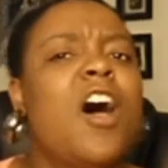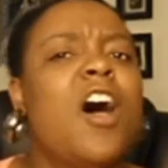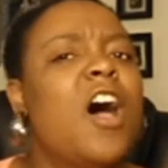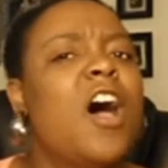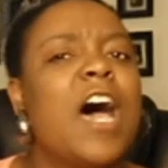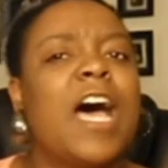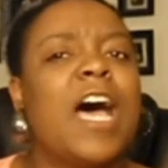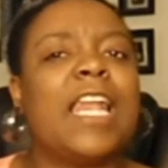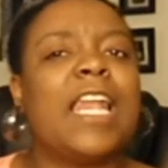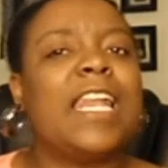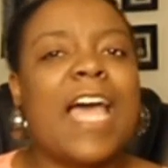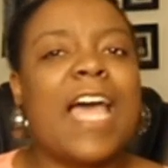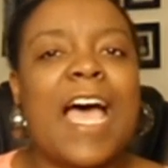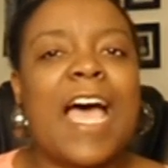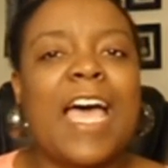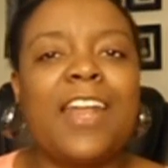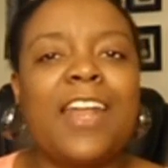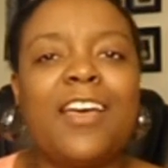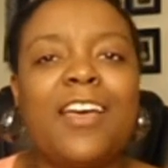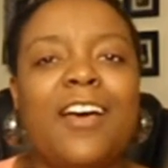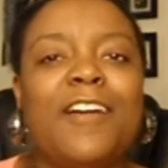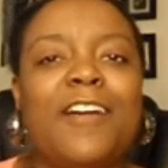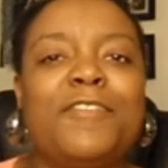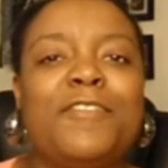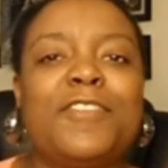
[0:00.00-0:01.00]
A
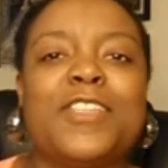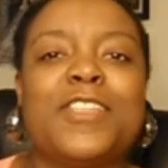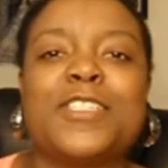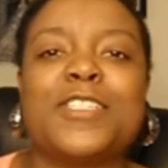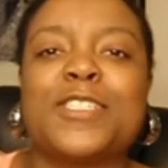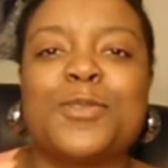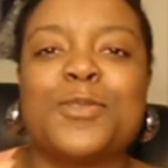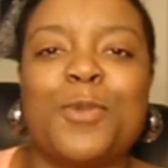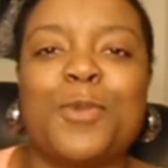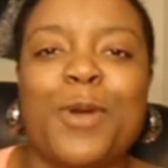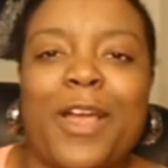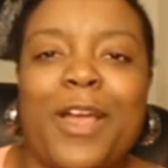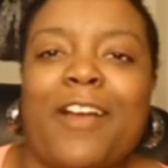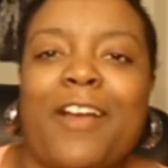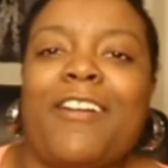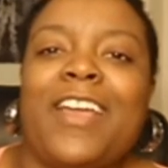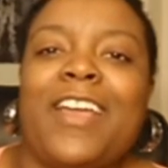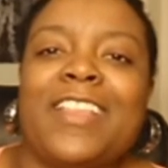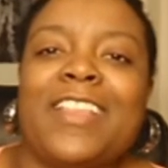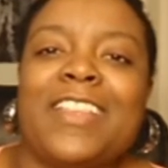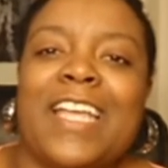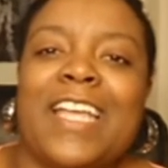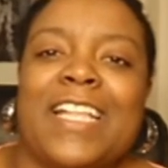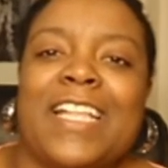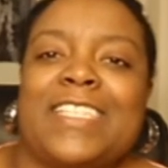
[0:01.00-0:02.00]
lot of the
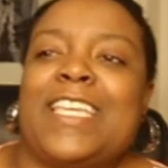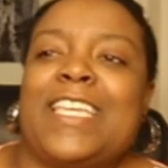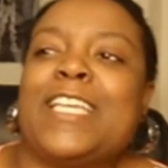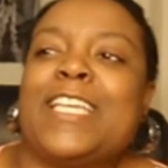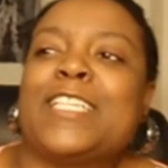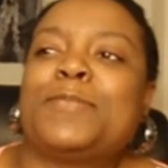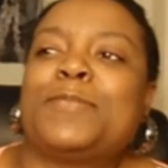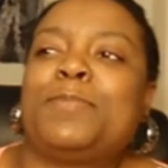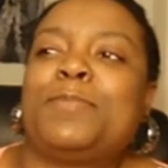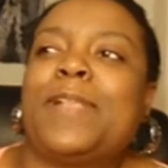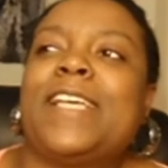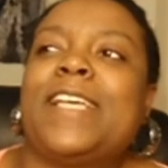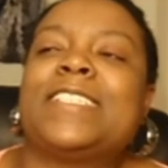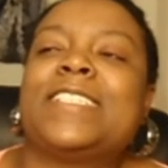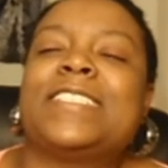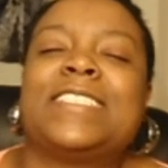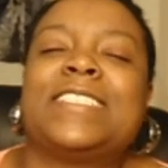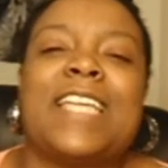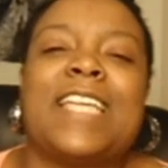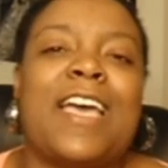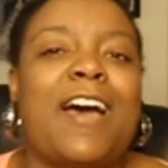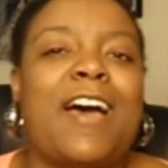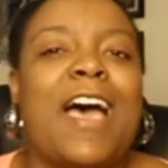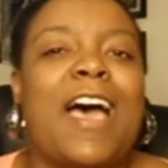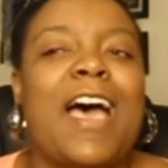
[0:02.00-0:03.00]
swearing that takes place
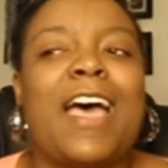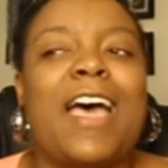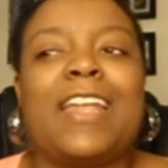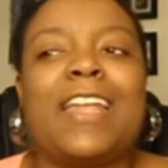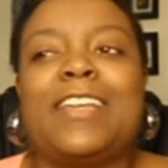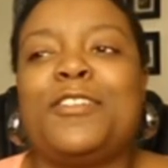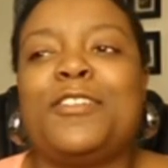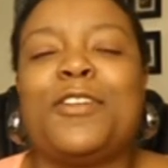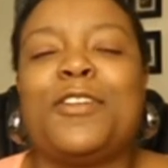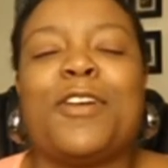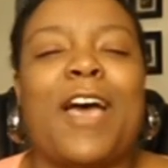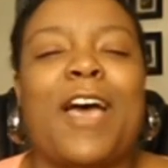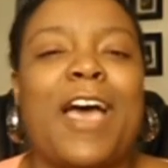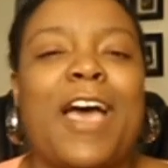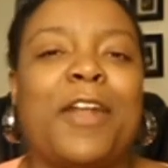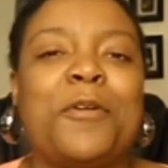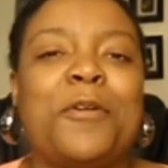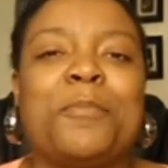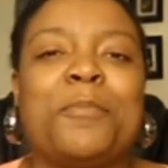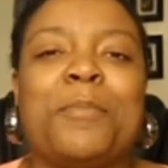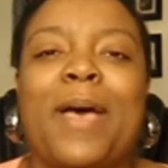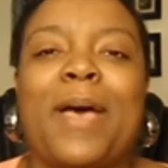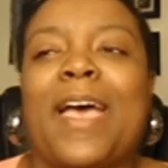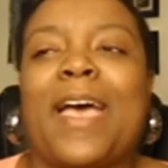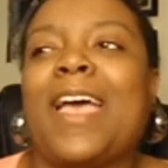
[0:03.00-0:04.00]
now, I, you know, I
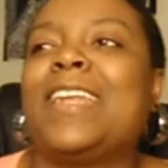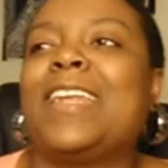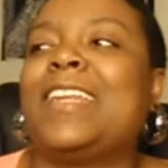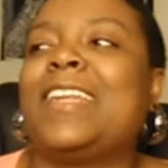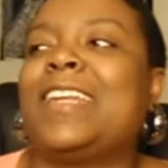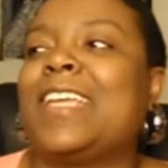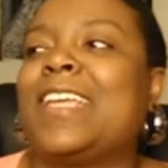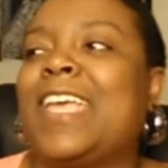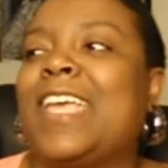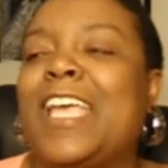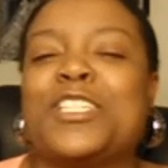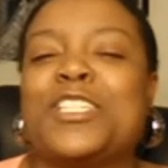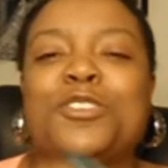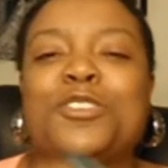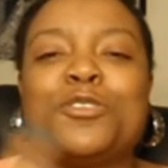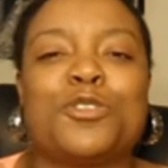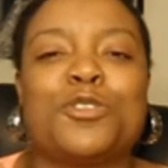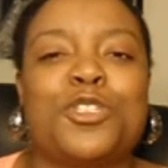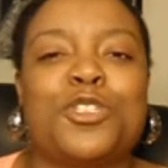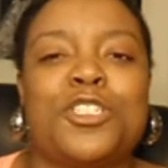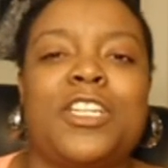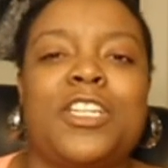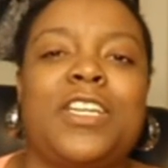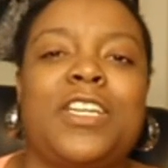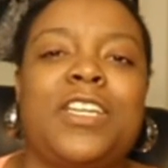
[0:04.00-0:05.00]
don't mind an occasional
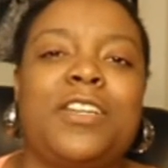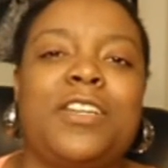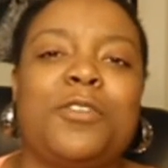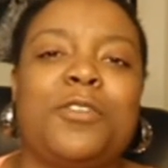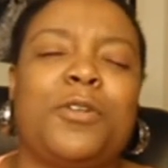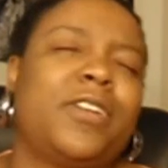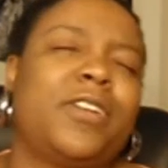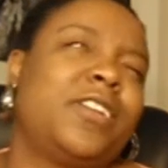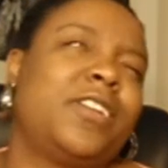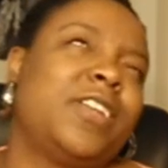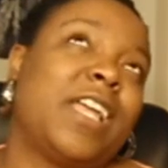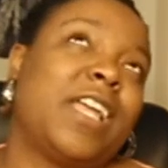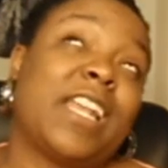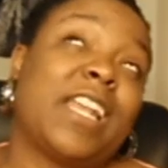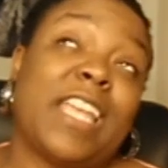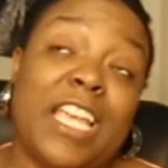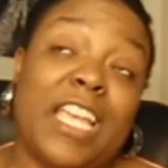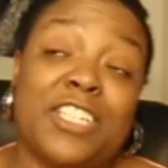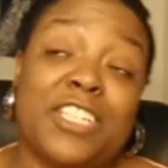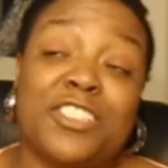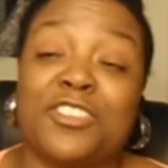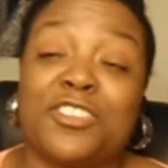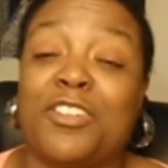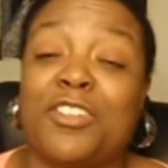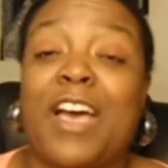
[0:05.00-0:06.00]
shit or not
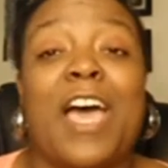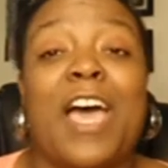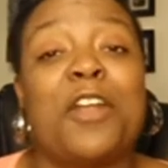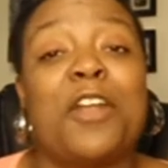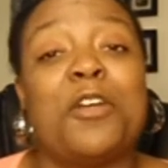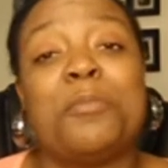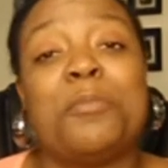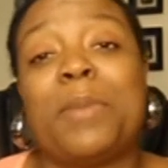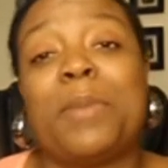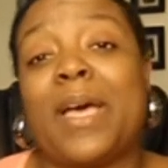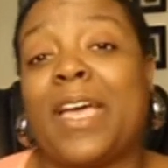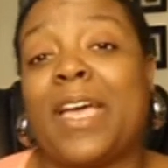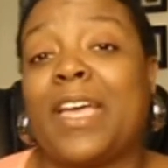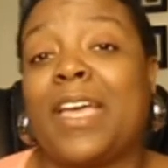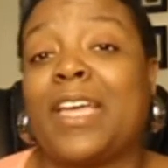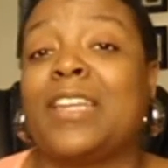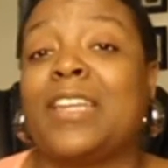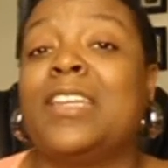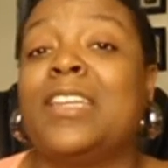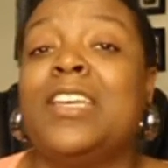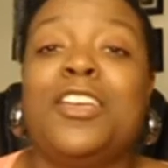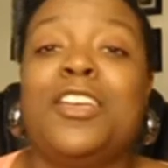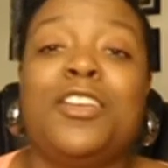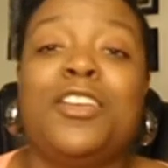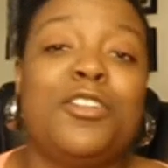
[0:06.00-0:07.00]
occasional. I don't
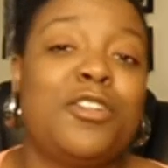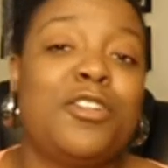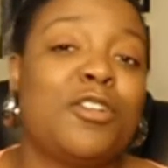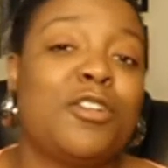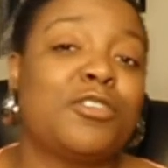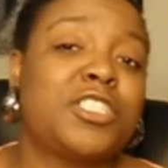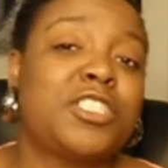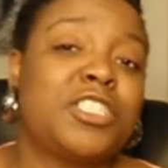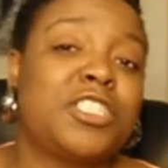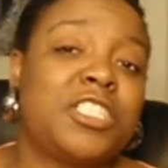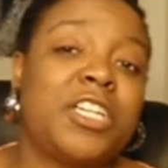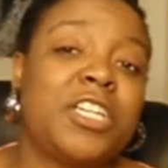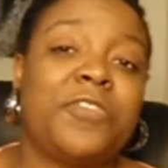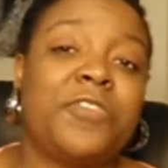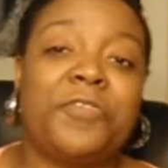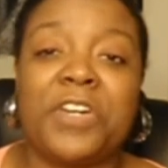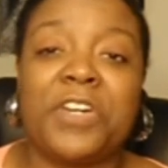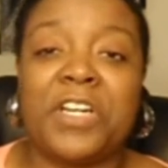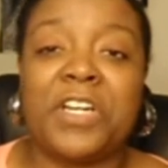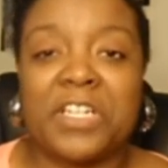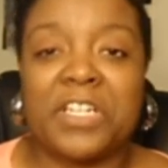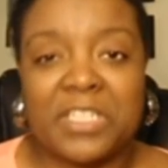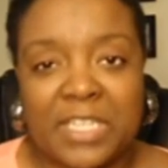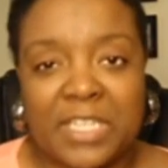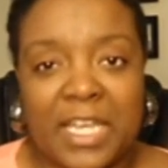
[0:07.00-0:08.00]
mind, you know, shit,
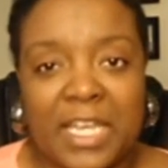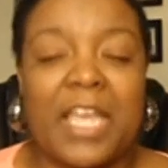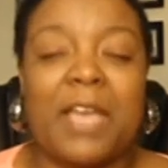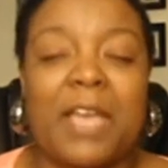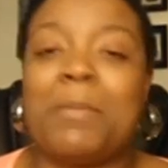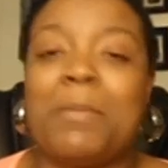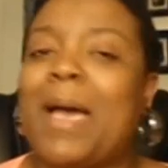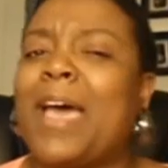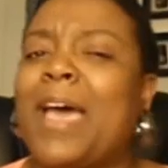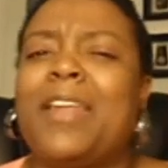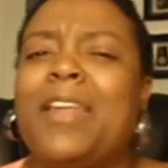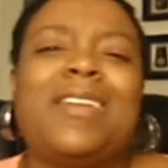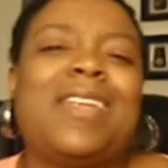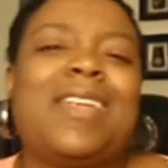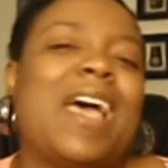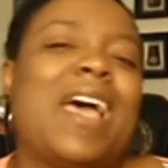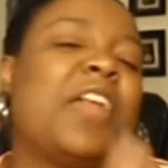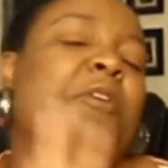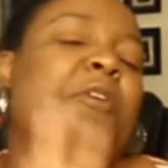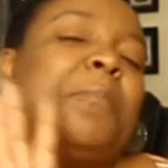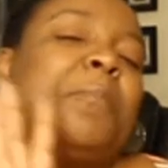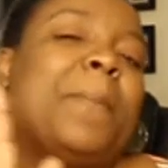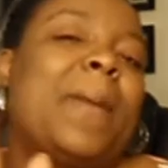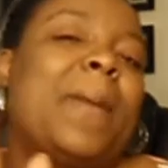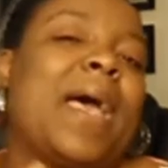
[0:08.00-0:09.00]
fuck, damn. I, I
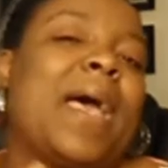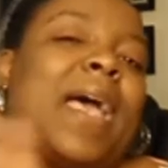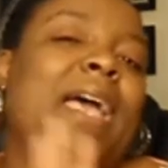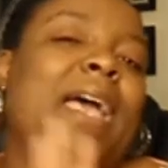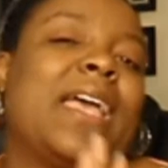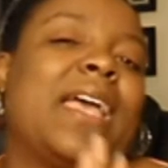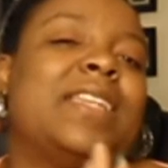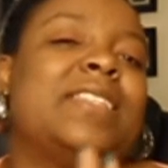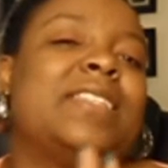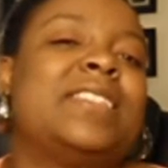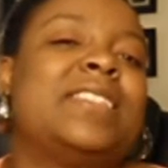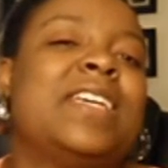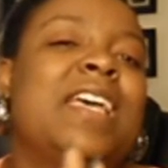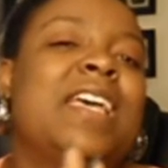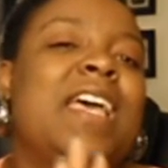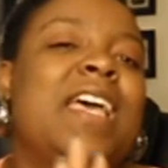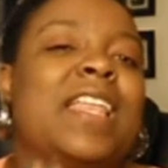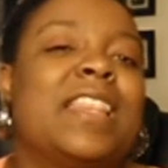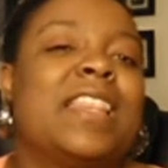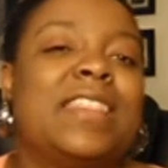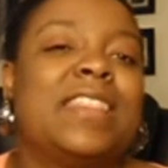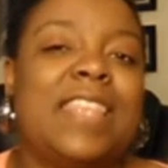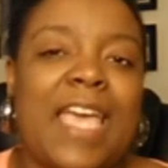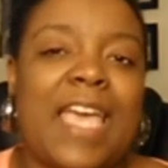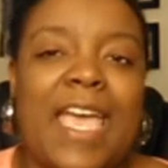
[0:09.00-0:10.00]
don't mind
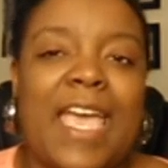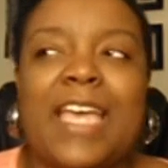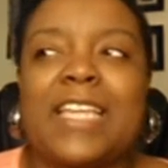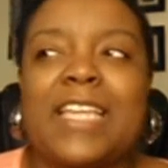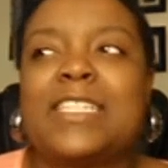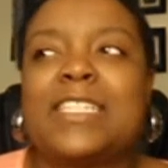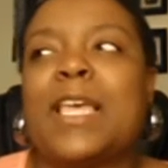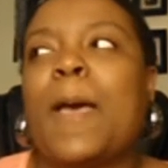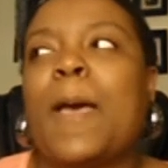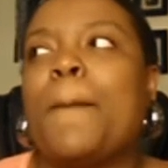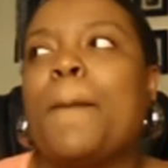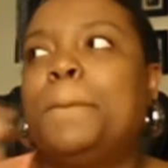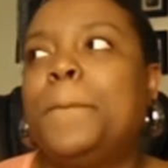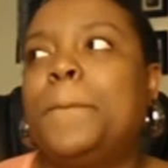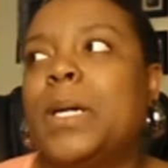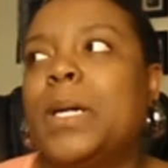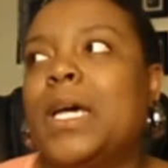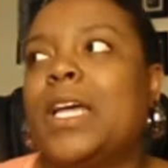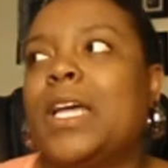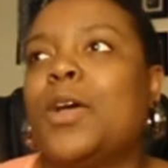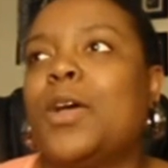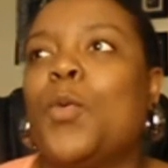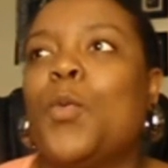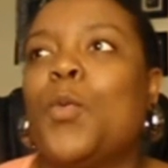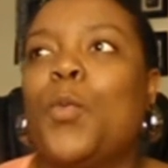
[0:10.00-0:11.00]
that
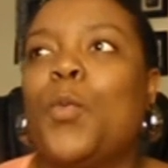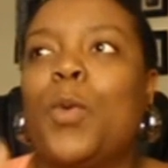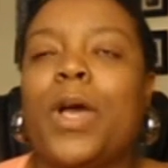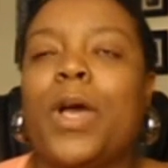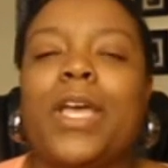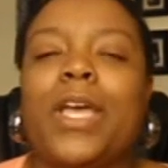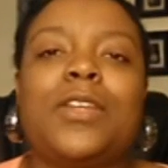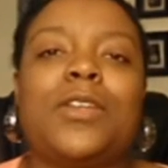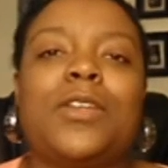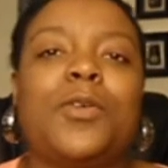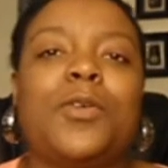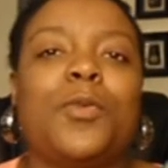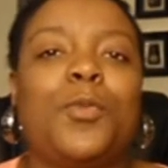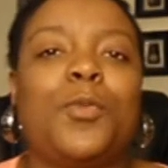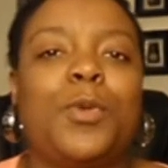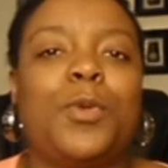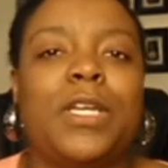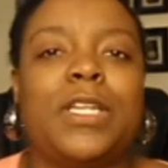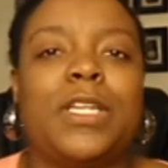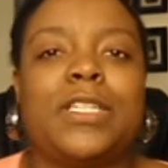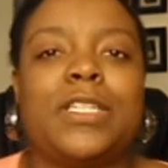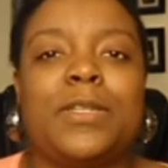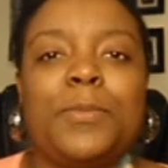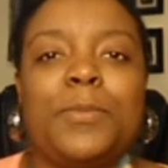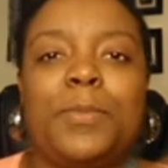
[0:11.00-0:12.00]
but what
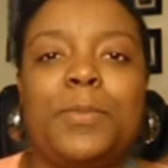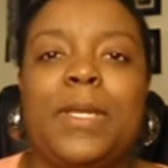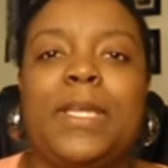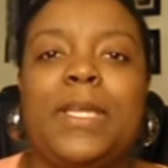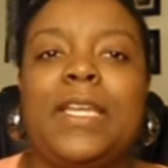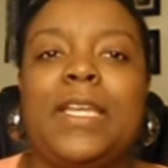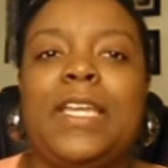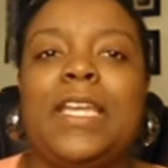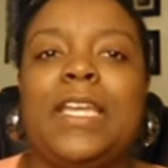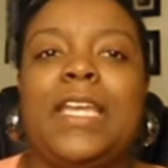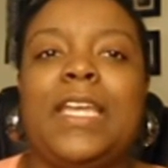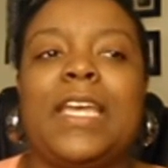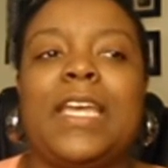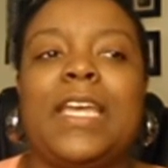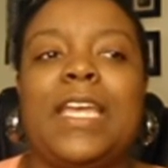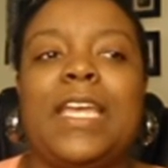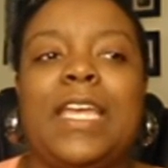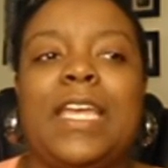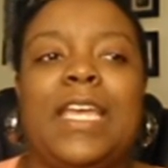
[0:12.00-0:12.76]
would be